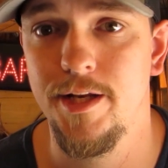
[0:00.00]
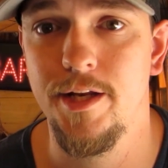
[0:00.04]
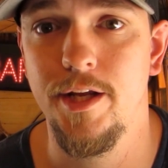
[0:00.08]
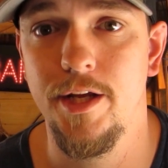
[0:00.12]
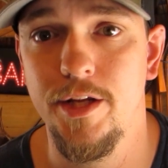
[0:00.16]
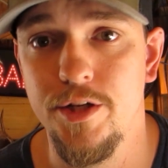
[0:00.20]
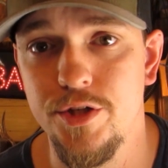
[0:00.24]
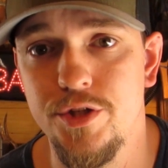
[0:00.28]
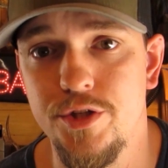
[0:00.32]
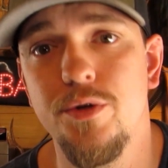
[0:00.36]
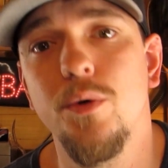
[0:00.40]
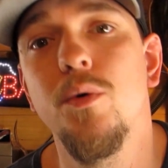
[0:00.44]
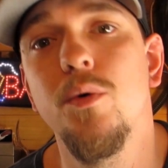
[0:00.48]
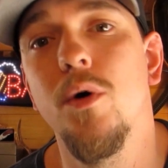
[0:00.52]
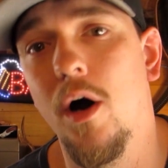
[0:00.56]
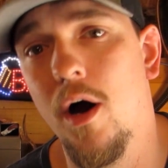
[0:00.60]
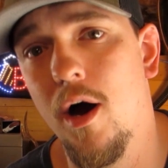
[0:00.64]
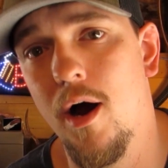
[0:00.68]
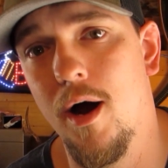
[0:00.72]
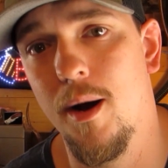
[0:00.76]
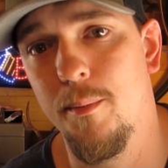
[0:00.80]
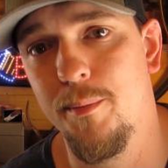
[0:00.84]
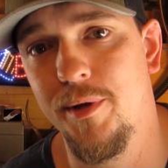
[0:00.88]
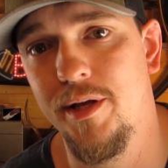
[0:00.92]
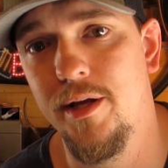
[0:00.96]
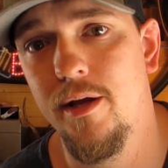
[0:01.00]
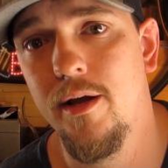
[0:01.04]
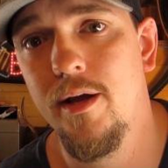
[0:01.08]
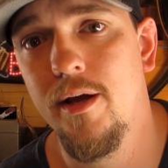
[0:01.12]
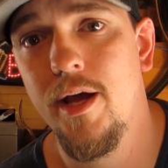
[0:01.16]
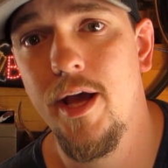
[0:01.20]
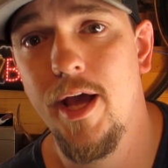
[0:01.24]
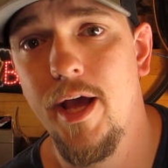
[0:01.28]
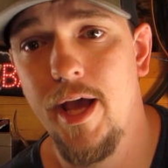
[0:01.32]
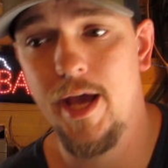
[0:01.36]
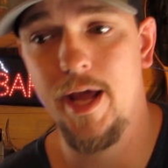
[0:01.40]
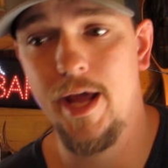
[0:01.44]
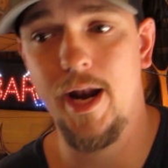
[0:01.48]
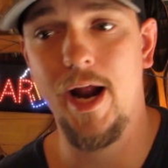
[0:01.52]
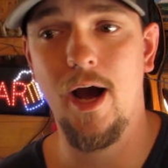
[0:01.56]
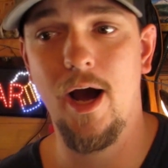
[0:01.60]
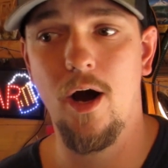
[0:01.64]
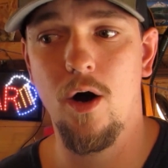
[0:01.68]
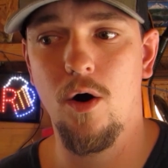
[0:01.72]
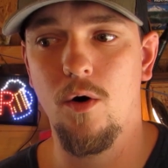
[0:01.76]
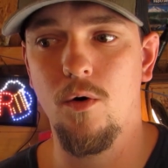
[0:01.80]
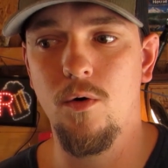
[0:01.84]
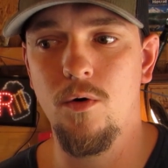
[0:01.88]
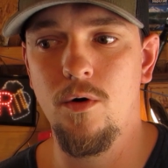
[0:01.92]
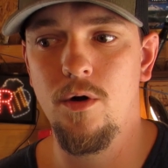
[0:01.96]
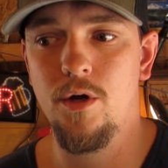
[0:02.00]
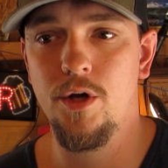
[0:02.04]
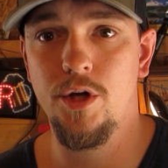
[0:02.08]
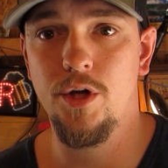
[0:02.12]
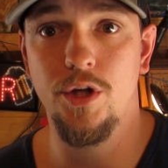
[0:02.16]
into a hobby, and how